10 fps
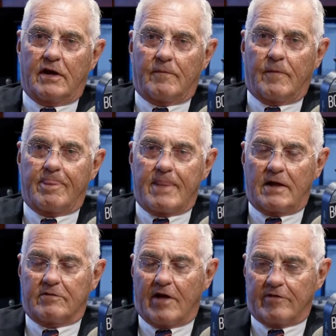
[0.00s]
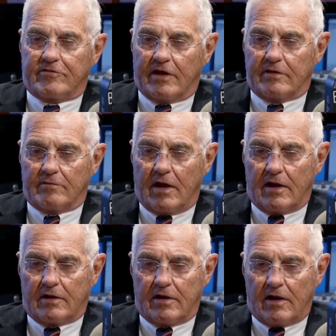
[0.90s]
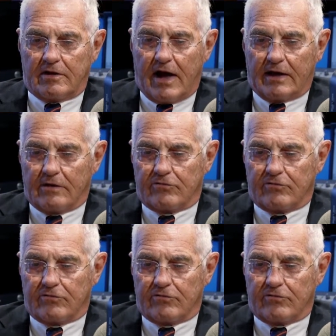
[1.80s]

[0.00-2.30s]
Look, as I say, Donald